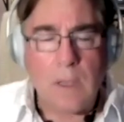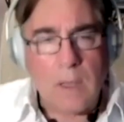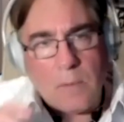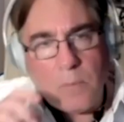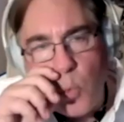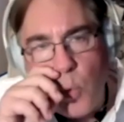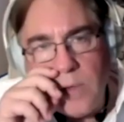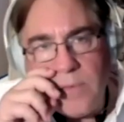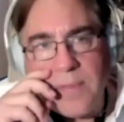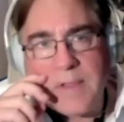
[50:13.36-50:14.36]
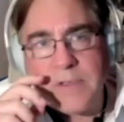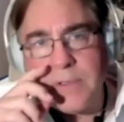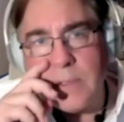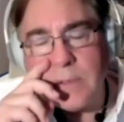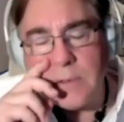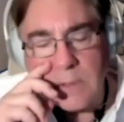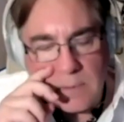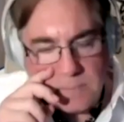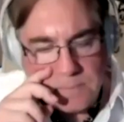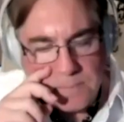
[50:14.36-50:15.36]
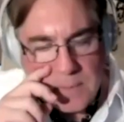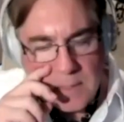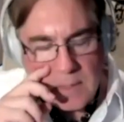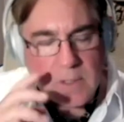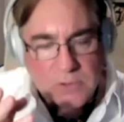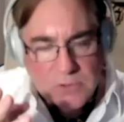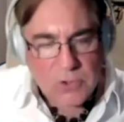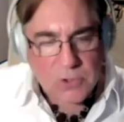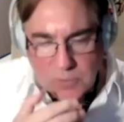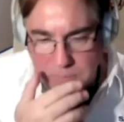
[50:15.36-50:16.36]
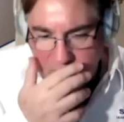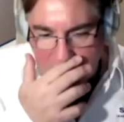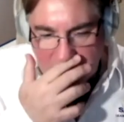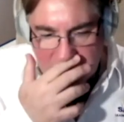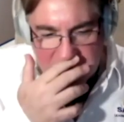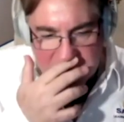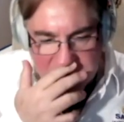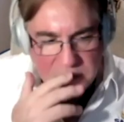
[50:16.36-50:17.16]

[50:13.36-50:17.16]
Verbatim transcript: One of the things that concerns me slightly is